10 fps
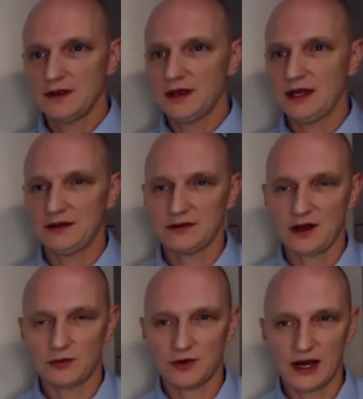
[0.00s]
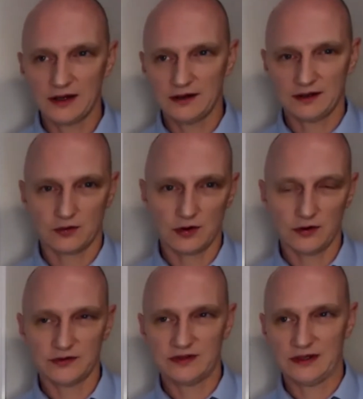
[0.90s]
and it's all rotten and
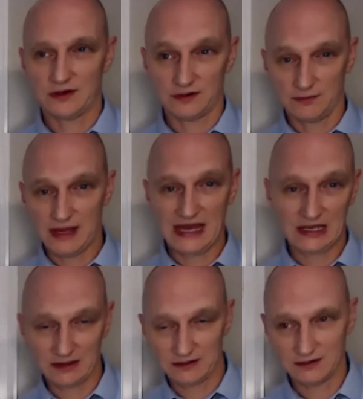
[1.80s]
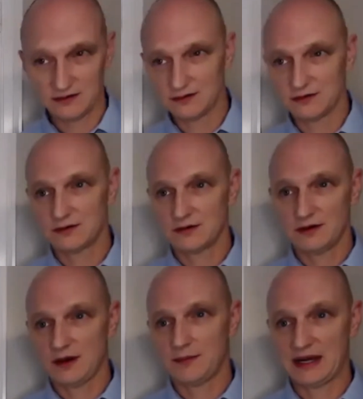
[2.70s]
gross and there's maggots
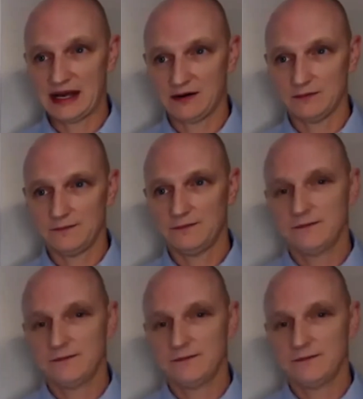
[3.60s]
coming out